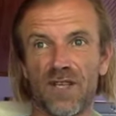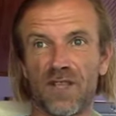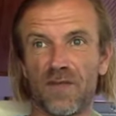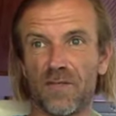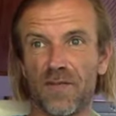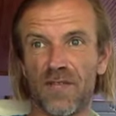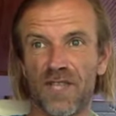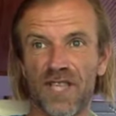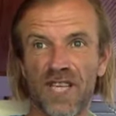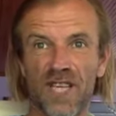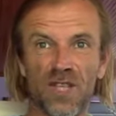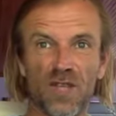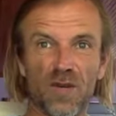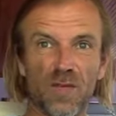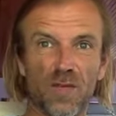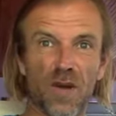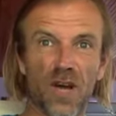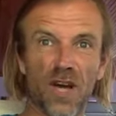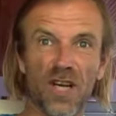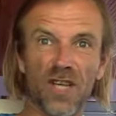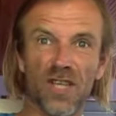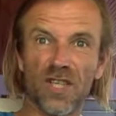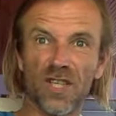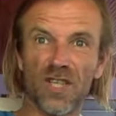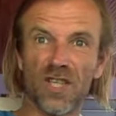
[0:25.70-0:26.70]
potential
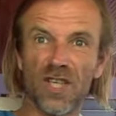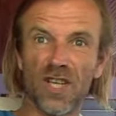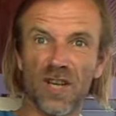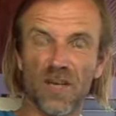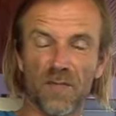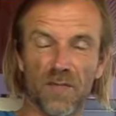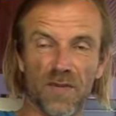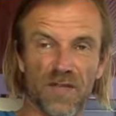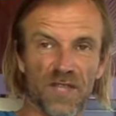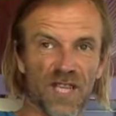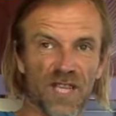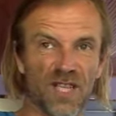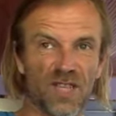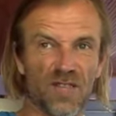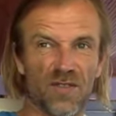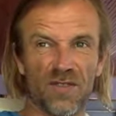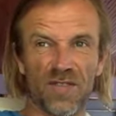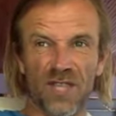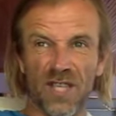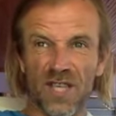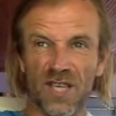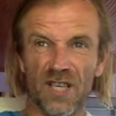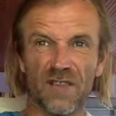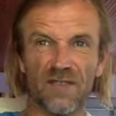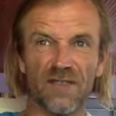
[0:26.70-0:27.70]
partnership, potential
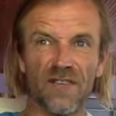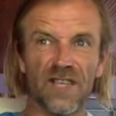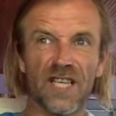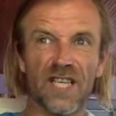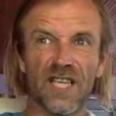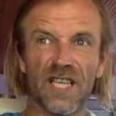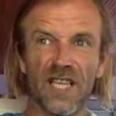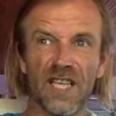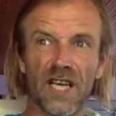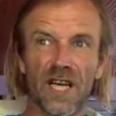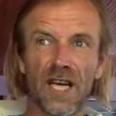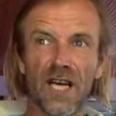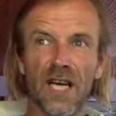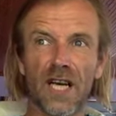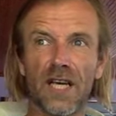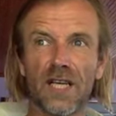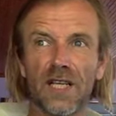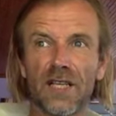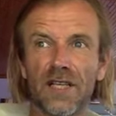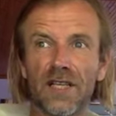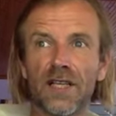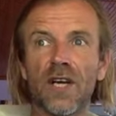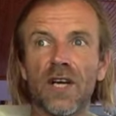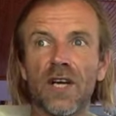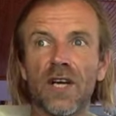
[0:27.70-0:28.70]
deal of any
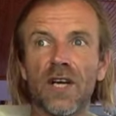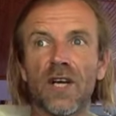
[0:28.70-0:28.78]
kind.